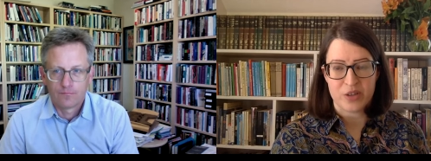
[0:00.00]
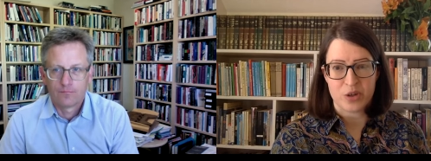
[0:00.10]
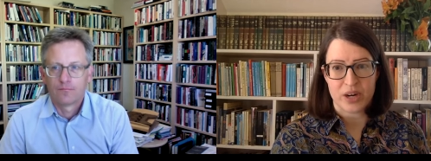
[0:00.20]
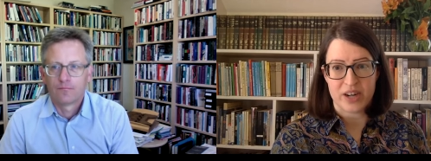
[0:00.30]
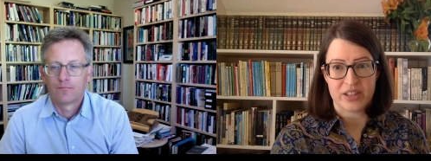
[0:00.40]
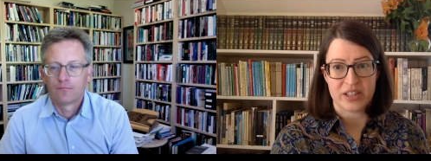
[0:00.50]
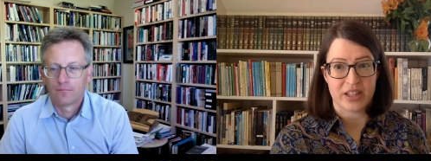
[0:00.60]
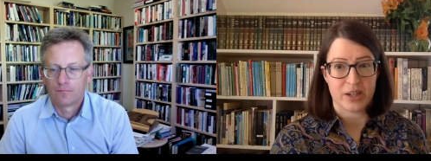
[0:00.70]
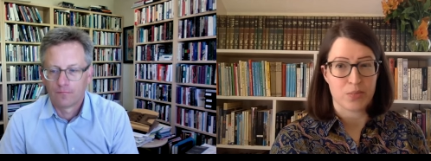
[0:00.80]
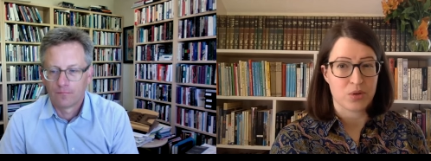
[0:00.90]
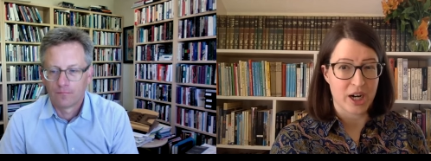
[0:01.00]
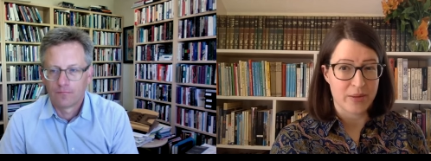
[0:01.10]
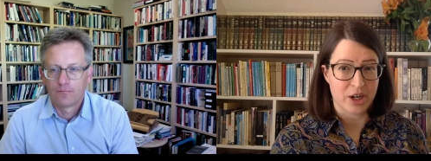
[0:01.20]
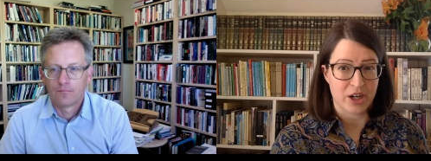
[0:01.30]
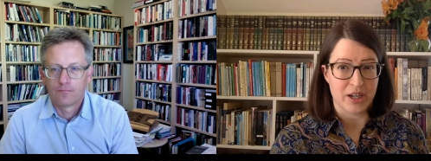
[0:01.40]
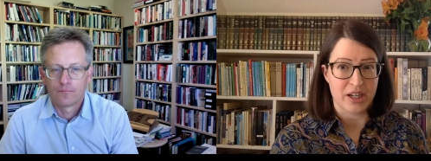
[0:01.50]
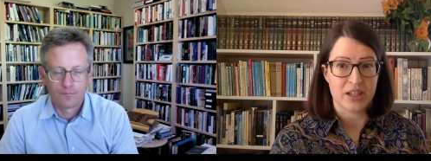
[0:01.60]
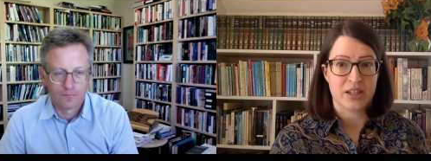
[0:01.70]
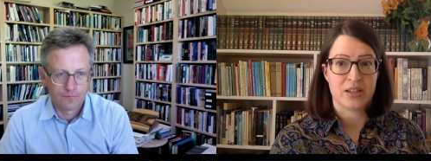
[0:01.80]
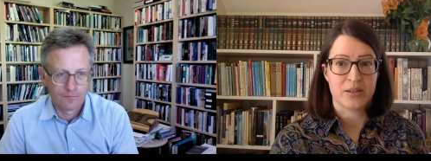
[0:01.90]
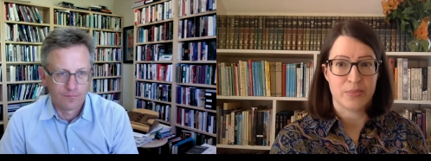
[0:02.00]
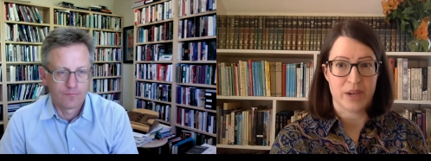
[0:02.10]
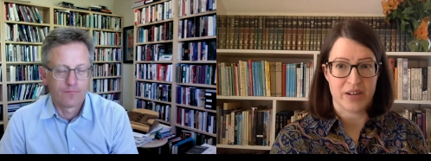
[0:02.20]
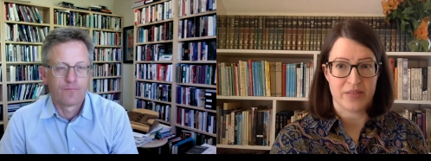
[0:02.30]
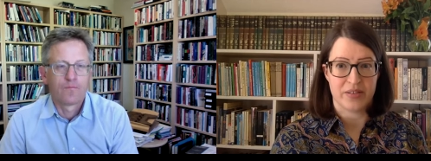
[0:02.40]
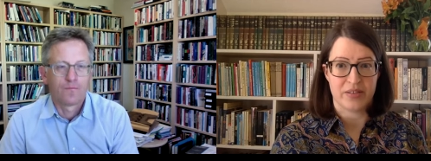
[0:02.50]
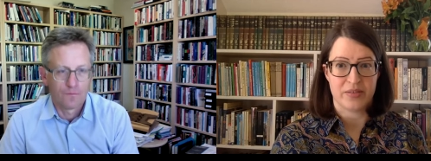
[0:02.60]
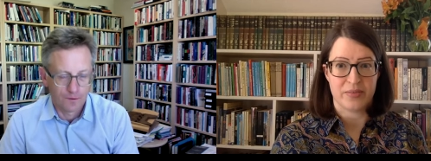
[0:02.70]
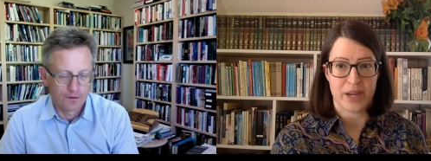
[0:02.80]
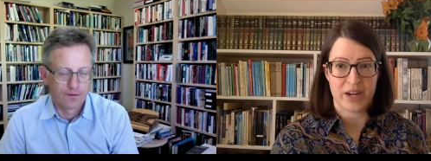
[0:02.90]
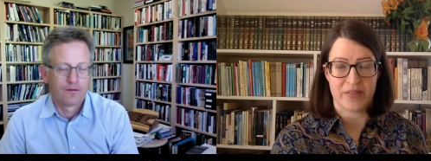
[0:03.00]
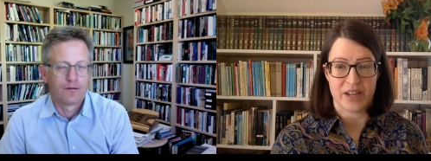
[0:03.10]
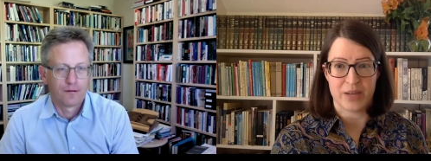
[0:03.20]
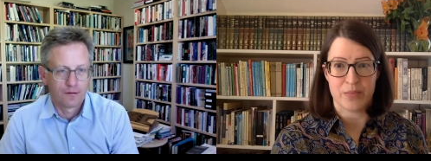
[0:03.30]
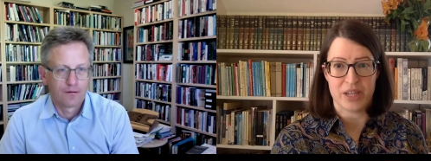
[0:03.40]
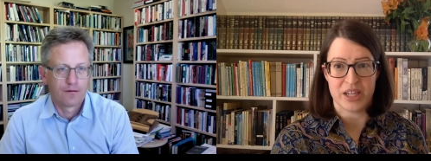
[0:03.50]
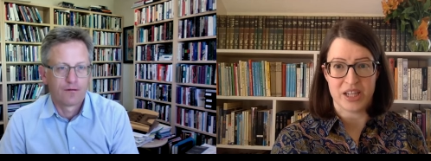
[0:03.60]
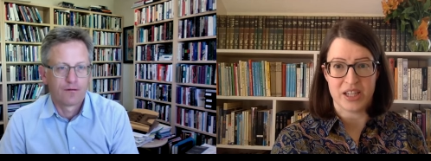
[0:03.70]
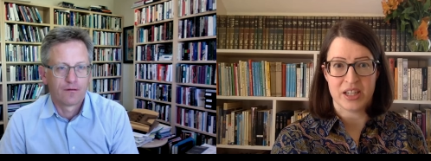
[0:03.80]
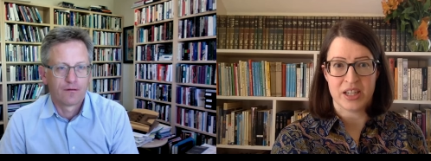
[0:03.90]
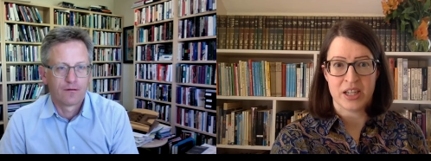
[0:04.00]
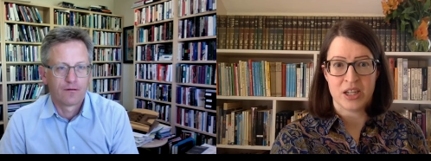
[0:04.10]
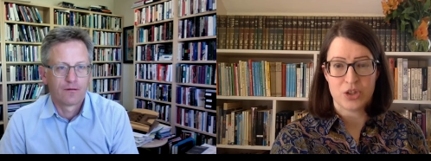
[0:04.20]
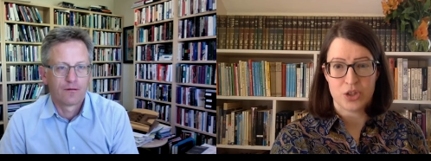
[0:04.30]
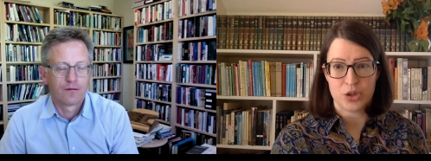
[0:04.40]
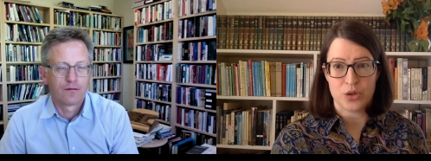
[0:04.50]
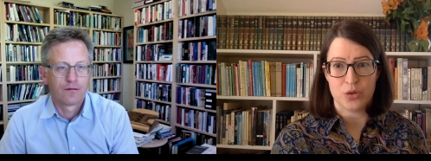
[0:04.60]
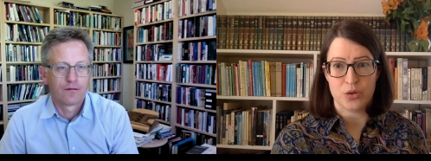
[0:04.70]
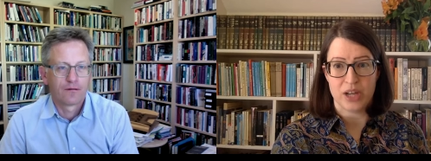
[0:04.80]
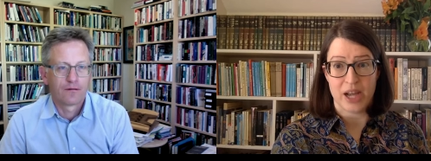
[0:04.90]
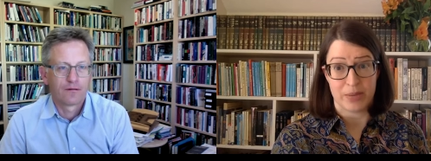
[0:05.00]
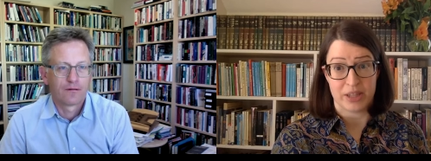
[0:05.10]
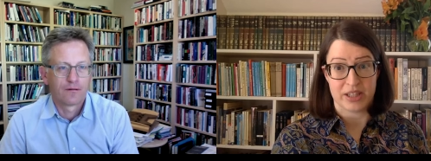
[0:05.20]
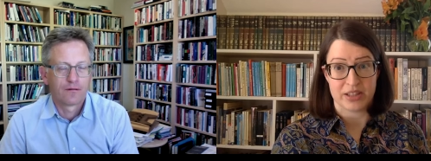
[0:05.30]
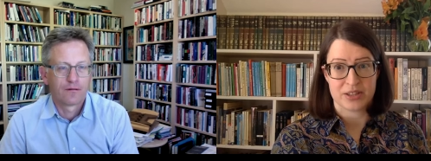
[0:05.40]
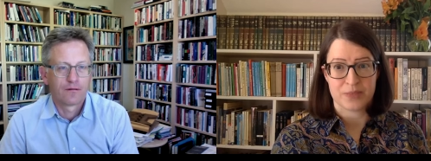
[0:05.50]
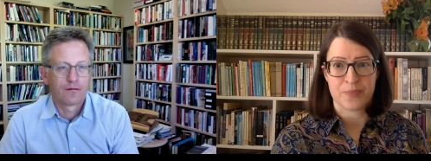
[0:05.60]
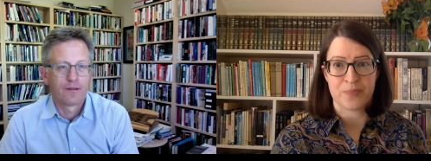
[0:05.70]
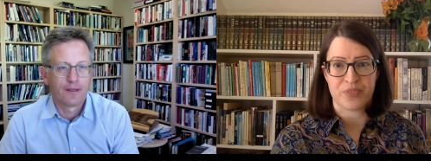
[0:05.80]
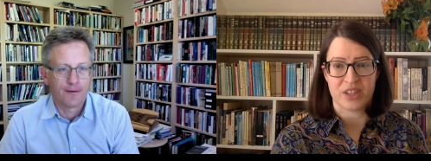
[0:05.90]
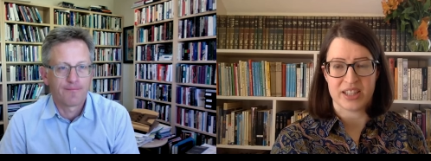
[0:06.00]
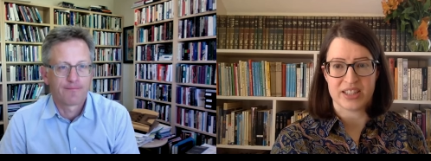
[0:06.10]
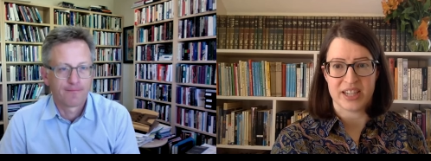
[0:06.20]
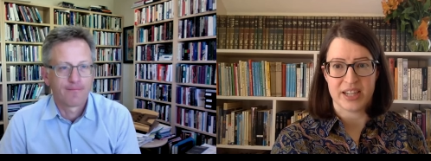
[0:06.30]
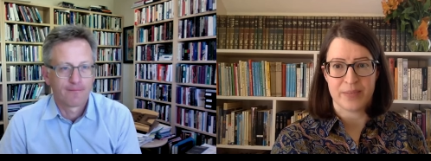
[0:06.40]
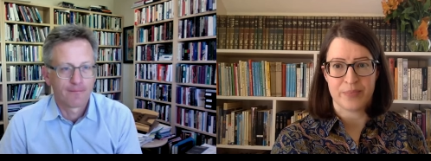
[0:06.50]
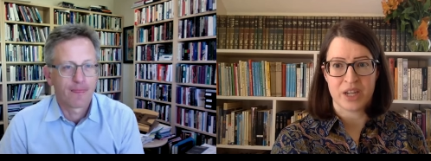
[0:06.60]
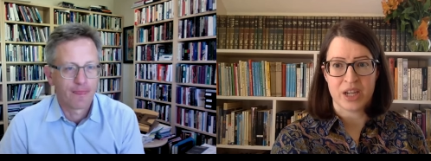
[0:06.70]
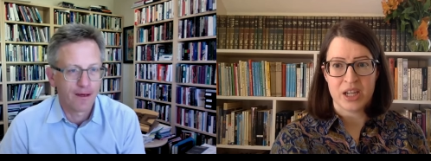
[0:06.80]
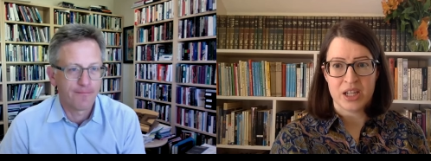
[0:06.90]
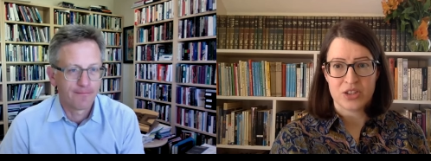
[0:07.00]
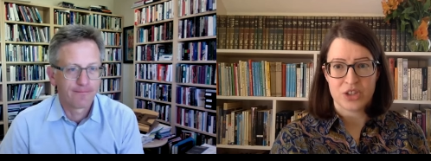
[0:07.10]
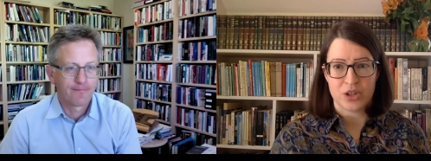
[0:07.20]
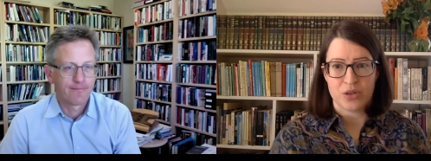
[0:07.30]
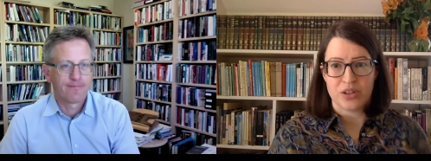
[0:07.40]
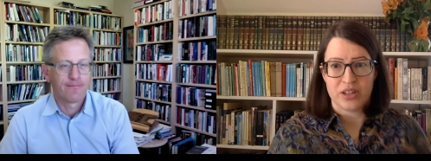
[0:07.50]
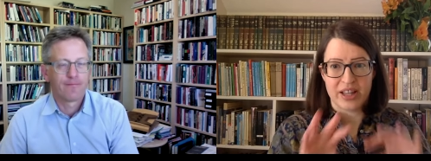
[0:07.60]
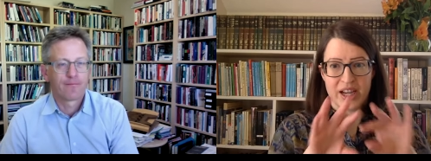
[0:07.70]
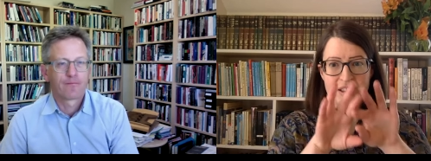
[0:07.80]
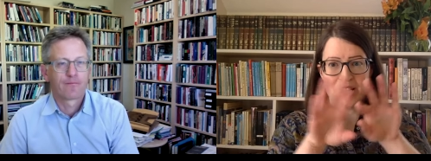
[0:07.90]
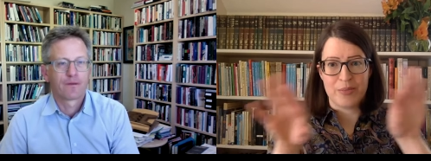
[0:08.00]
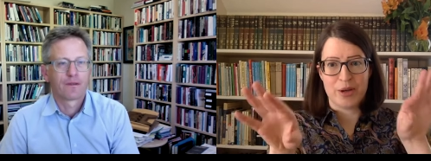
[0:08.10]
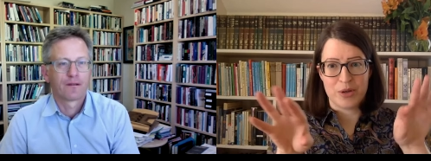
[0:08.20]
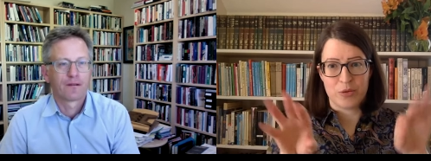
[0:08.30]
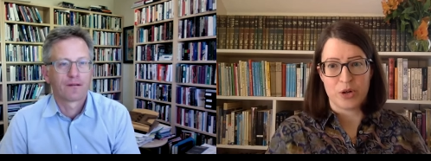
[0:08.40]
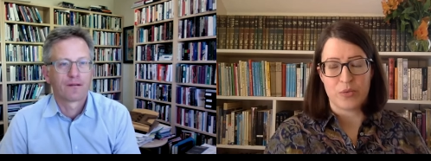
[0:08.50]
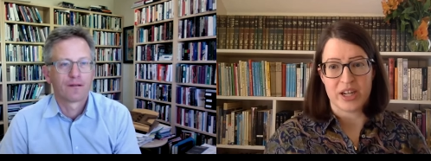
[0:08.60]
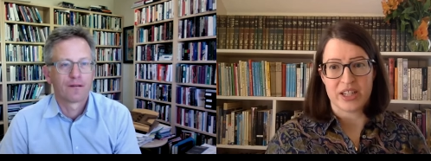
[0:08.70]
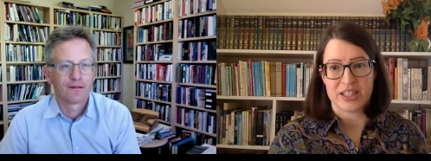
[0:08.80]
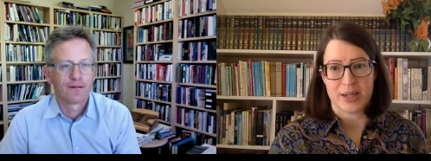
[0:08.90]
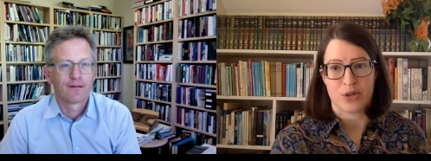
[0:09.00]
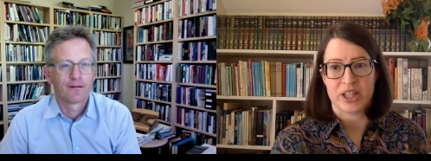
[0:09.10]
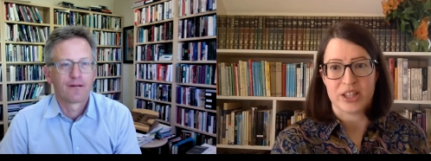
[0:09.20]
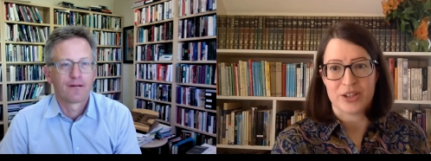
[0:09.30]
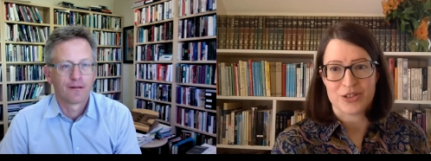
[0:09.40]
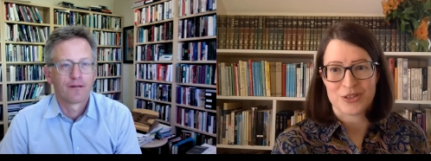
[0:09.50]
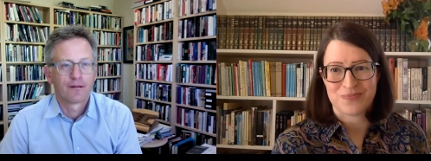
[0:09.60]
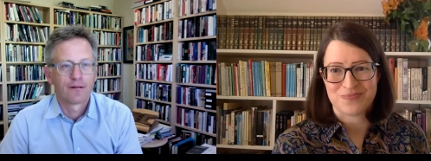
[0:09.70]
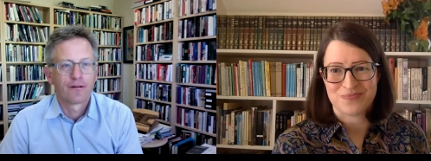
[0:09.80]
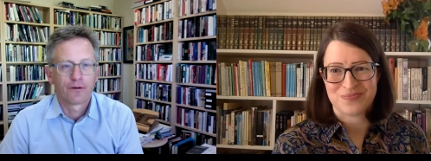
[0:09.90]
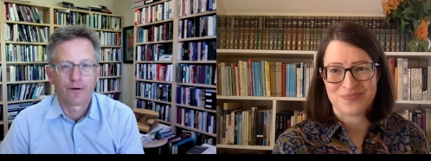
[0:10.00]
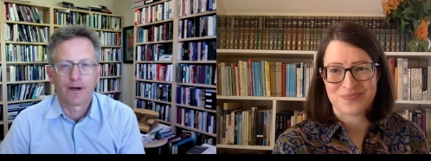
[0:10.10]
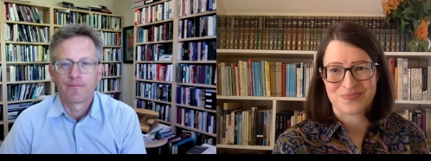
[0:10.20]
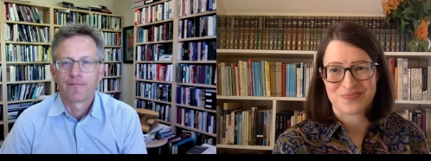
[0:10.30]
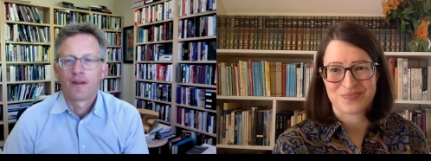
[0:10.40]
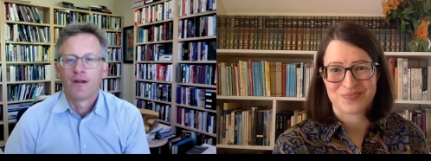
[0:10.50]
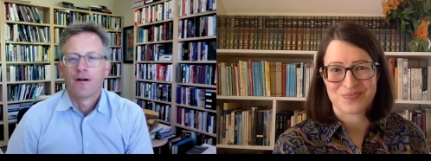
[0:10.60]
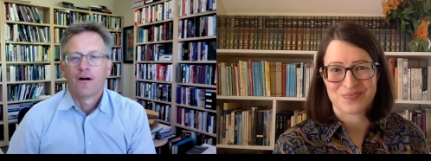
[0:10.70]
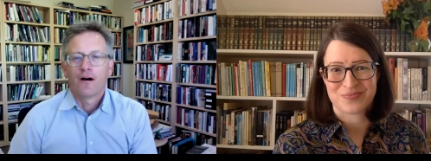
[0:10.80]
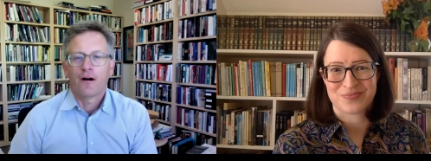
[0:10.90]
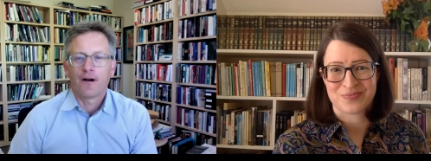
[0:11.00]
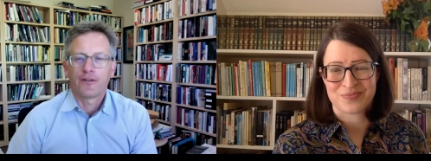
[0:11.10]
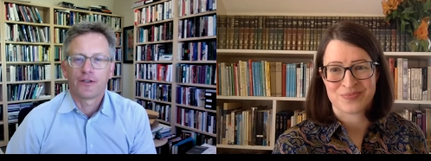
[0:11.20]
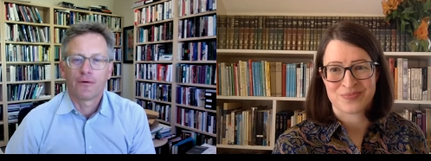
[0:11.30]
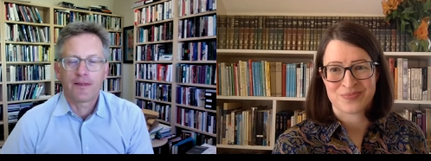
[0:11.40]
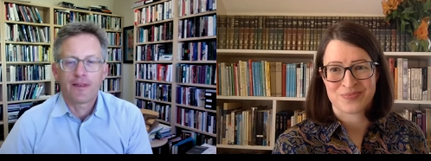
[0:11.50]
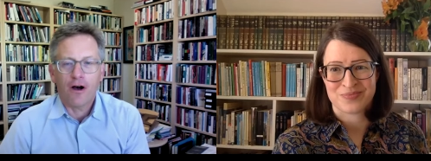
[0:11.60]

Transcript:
Speaker 1: required that their primary benefit be to applicants.
Speaker 2: Yep. Let's say. Yep.
Speaker 1: So that might be one way to separate those.
Speaker 2: Great. All right, so at the